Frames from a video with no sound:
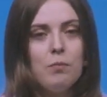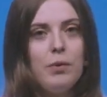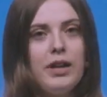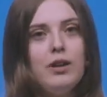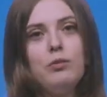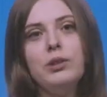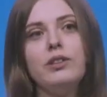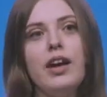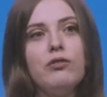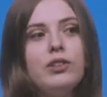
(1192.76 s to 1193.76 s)
We would
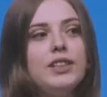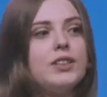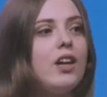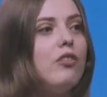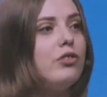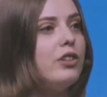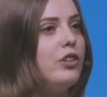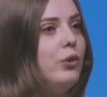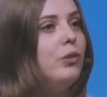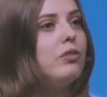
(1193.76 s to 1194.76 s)
never discover
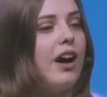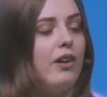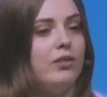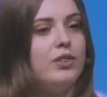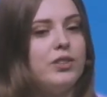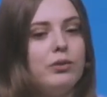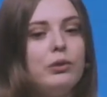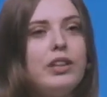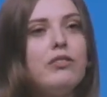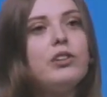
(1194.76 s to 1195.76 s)
new ground. We
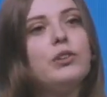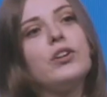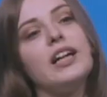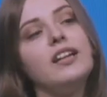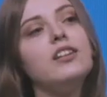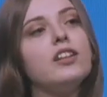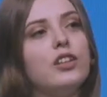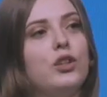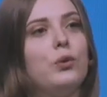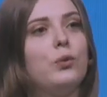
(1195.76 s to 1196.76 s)
would never learn
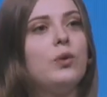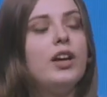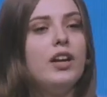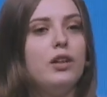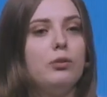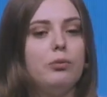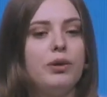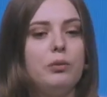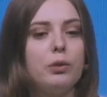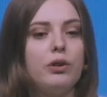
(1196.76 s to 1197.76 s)
anything new if
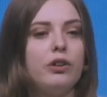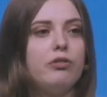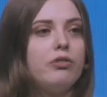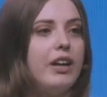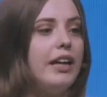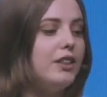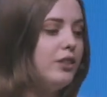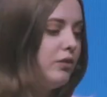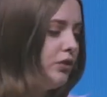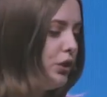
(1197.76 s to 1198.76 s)
we were afraid
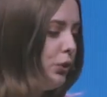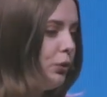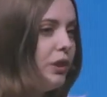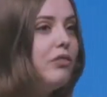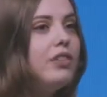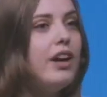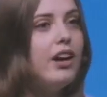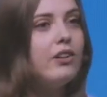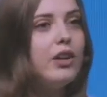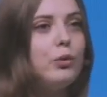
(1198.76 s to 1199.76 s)
to leave the
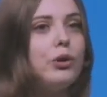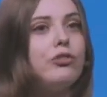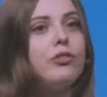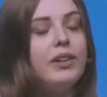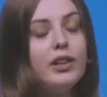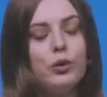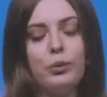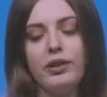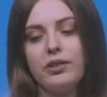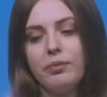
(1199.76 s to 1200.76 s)
area we're familiar
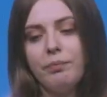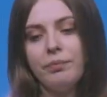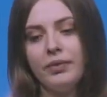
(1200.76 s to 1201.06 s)
with.